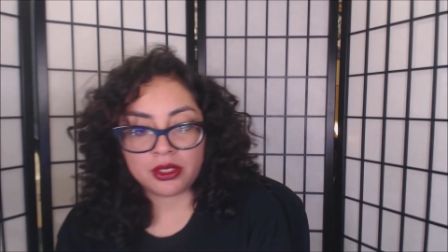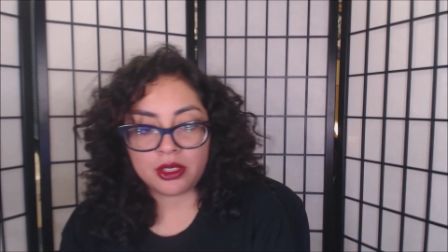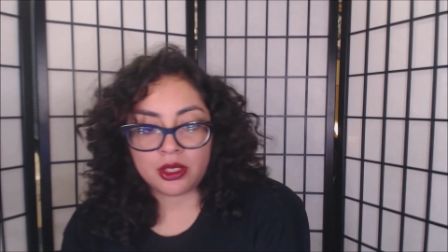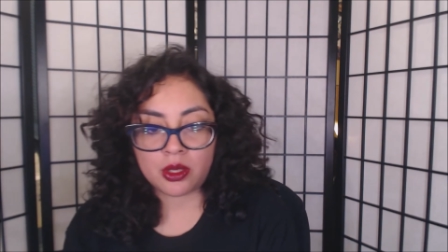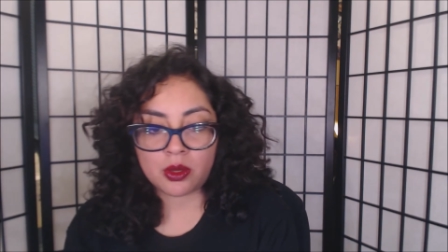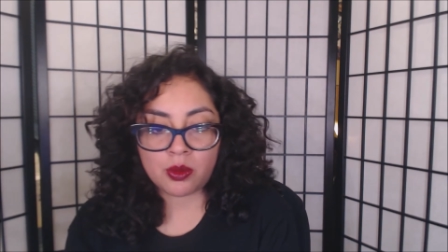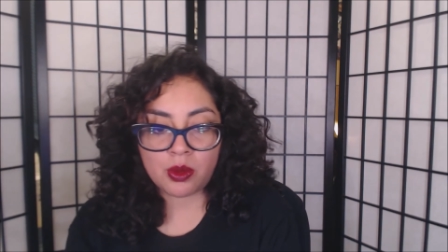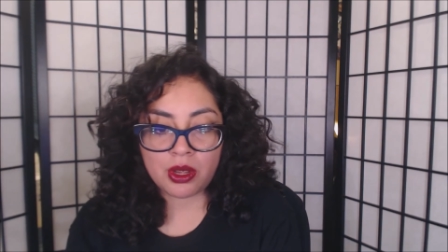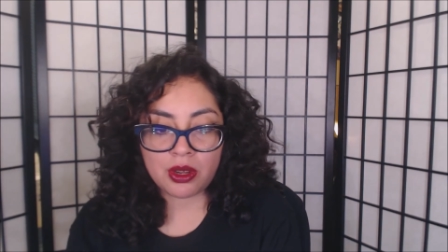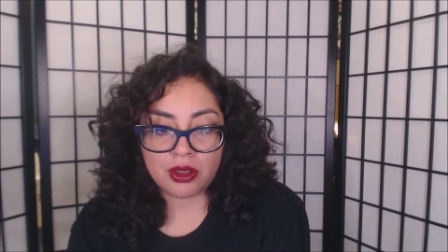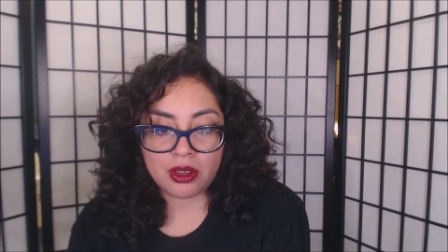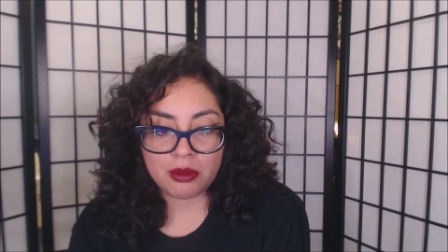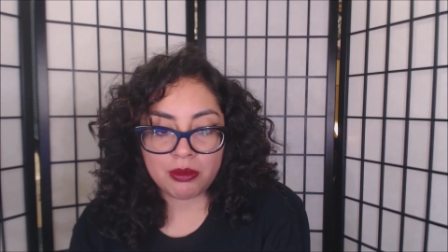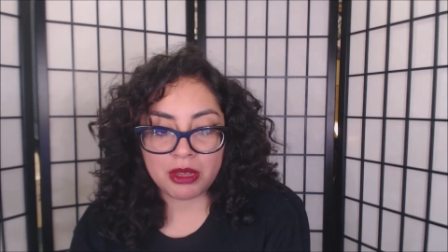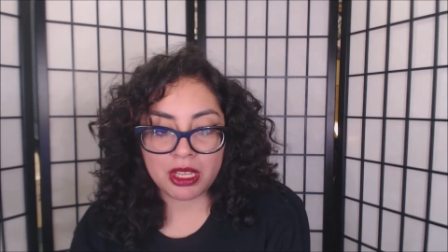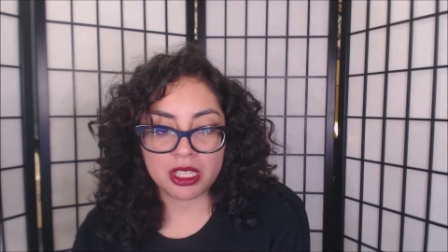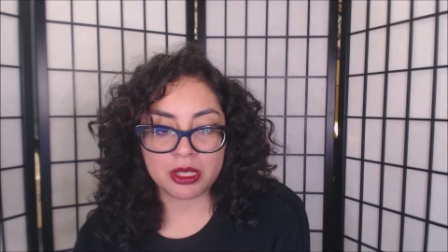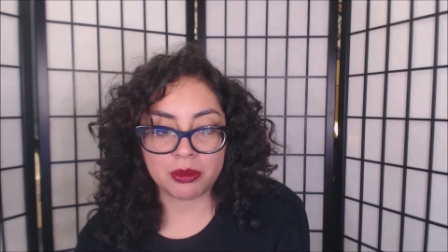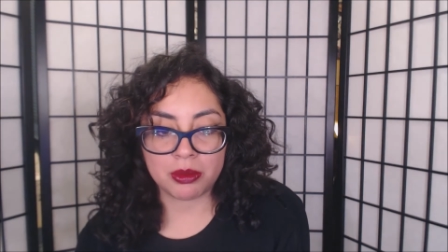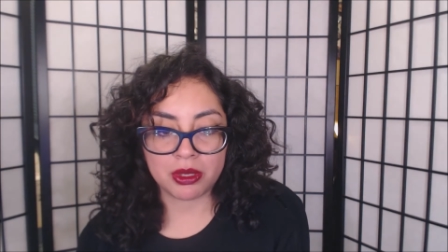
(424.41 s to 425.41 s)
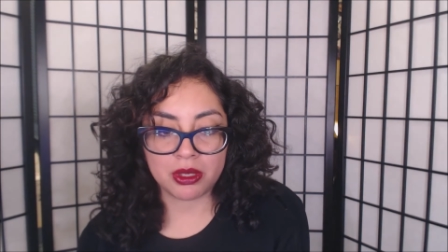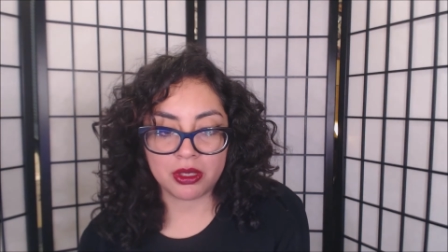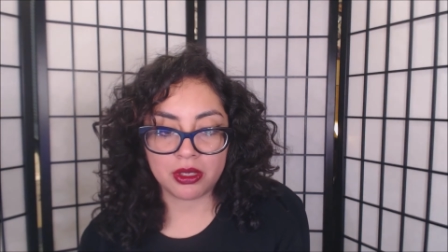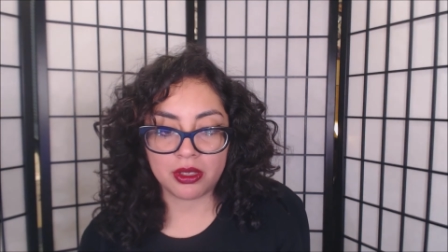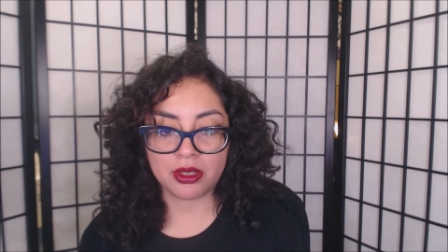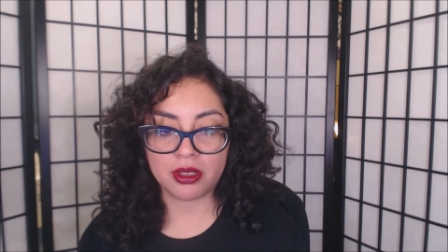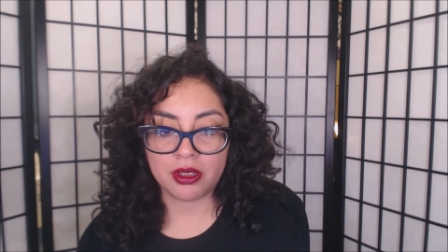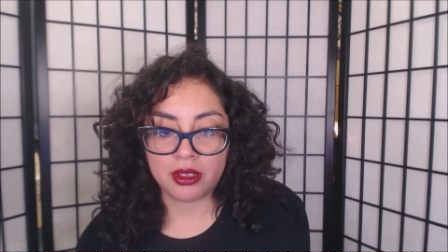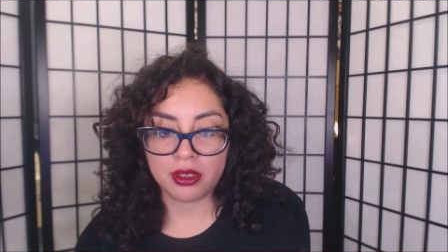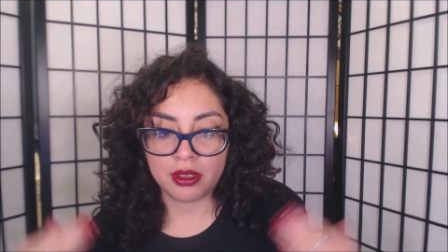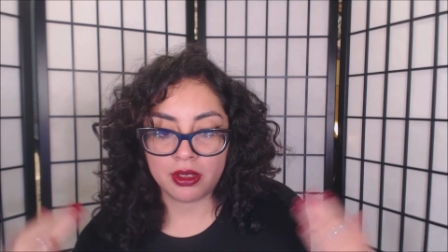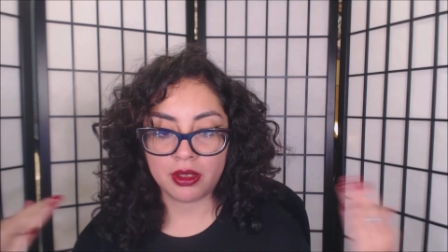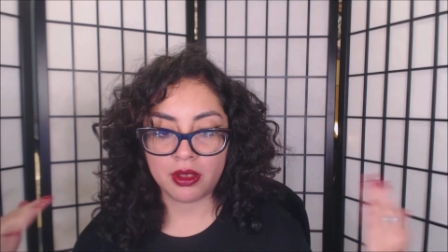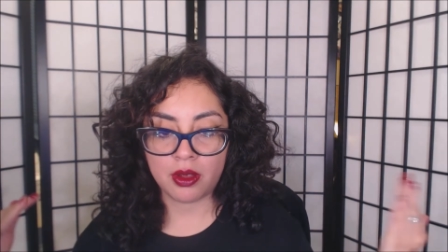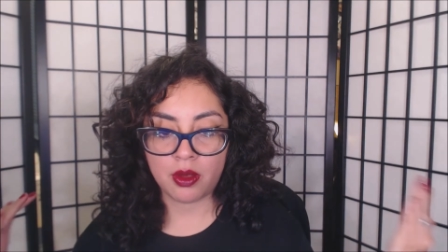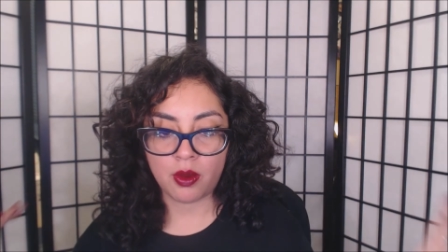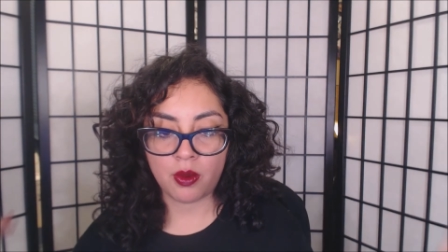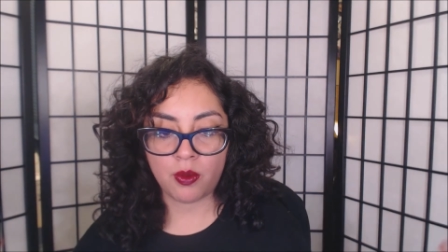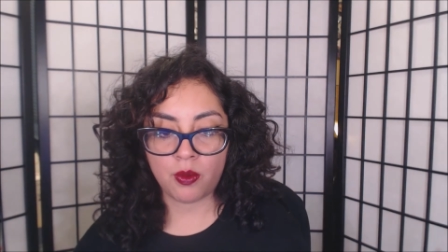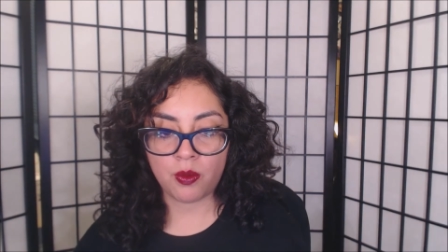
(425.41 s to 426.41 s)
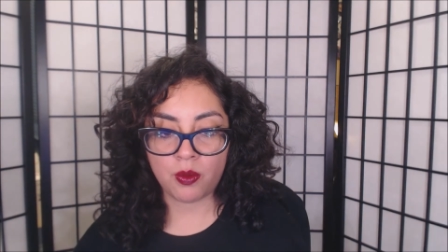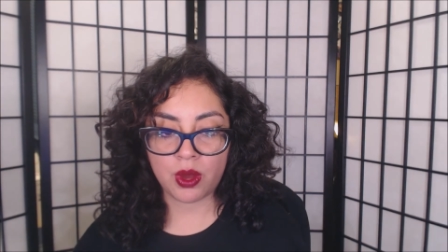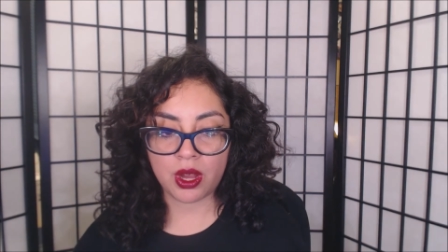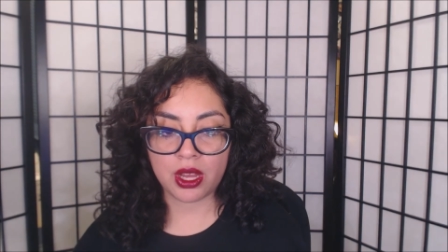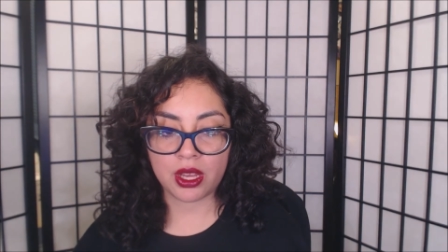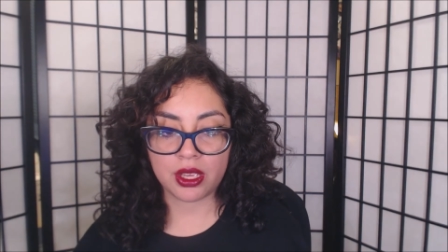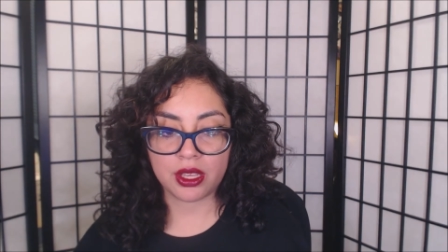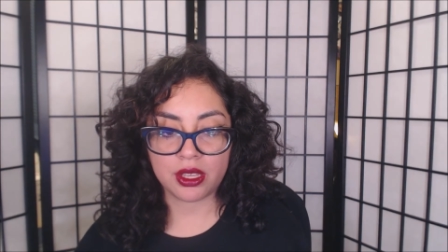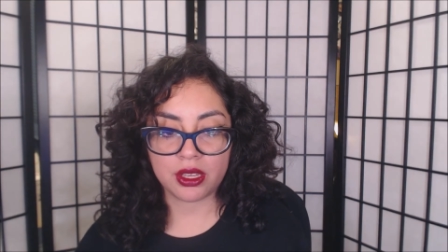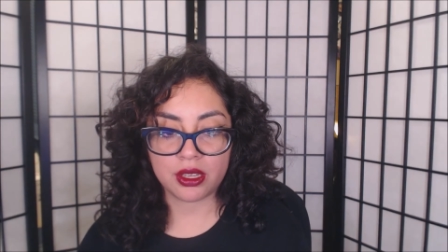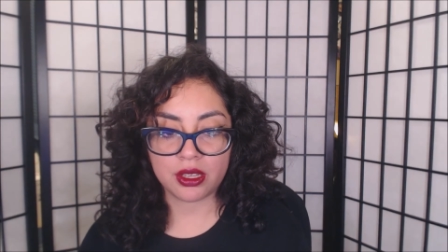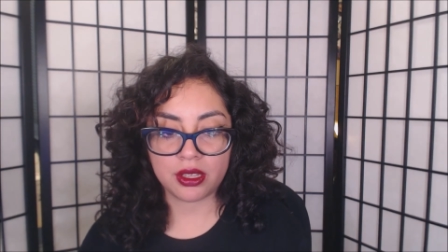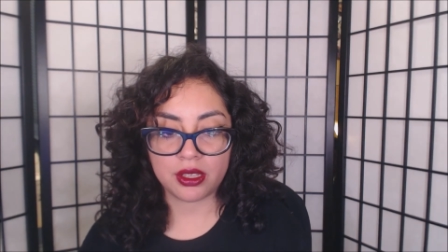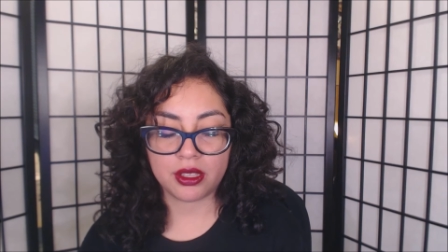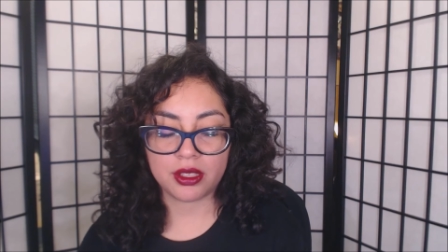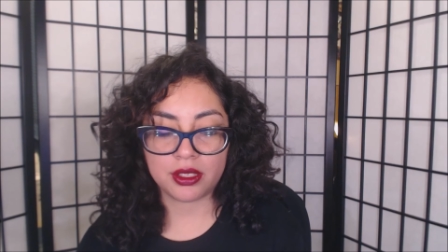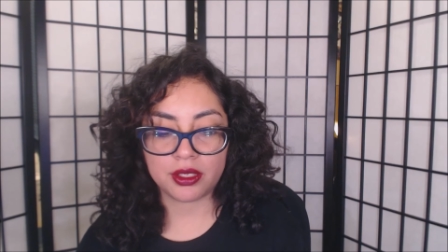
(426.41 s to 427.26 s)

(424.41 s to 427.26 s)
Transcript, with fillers: sweater and makes me look wide.